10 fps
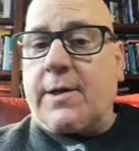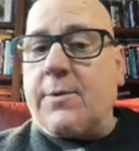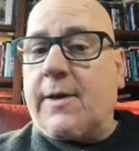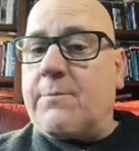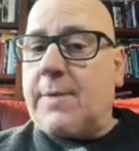you
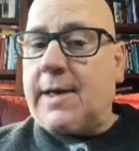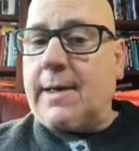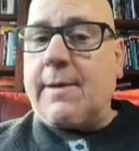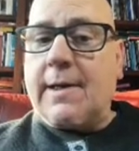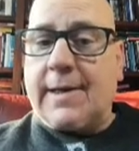have
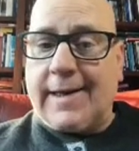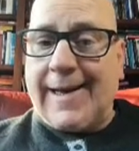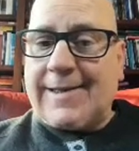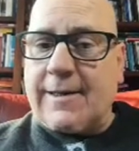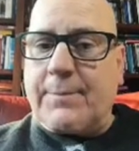many
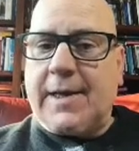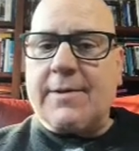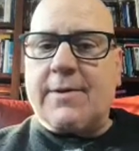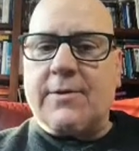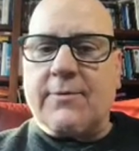connected
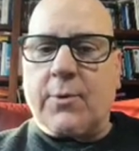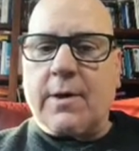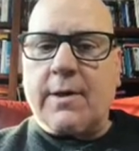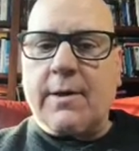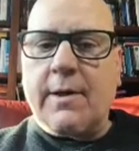pieces of
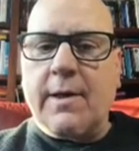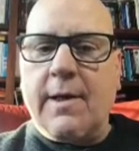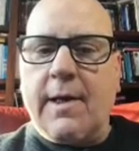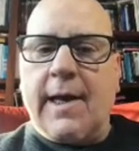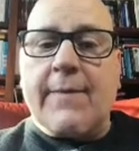work,
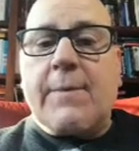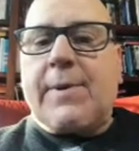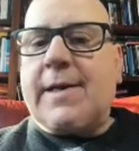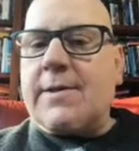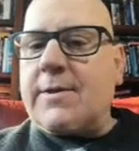and the
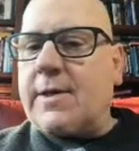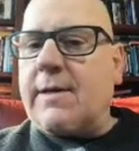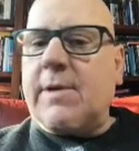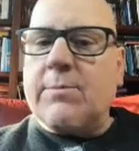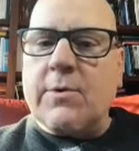pieces can
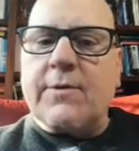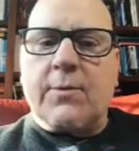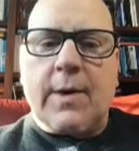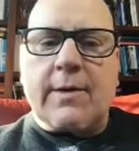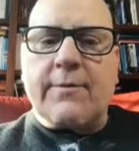be moved
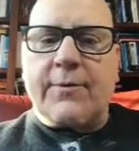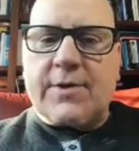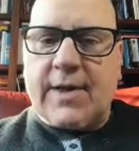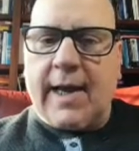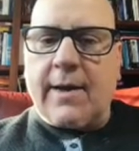around for
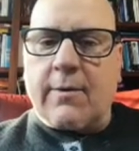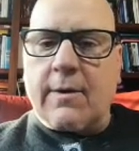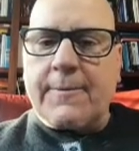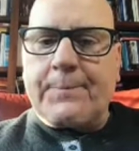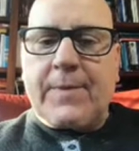scale.
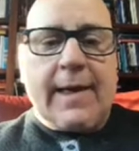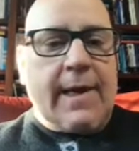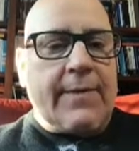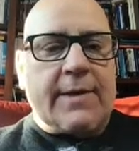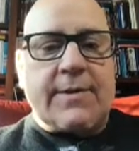
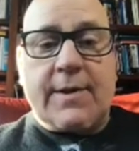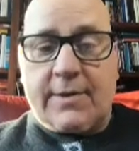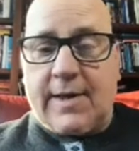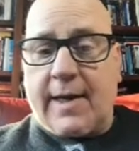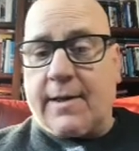And that's the
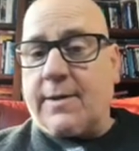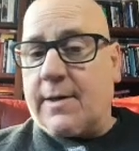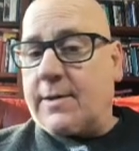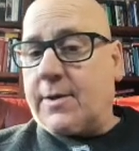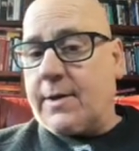second
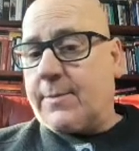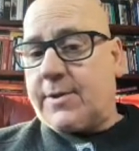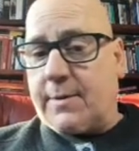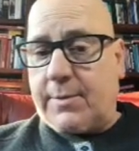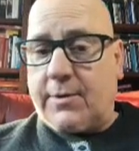autonomous
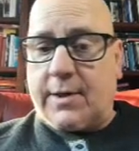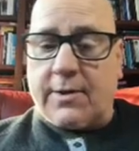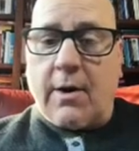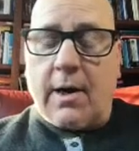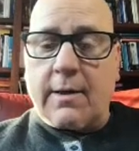computing
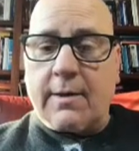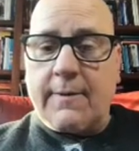talk.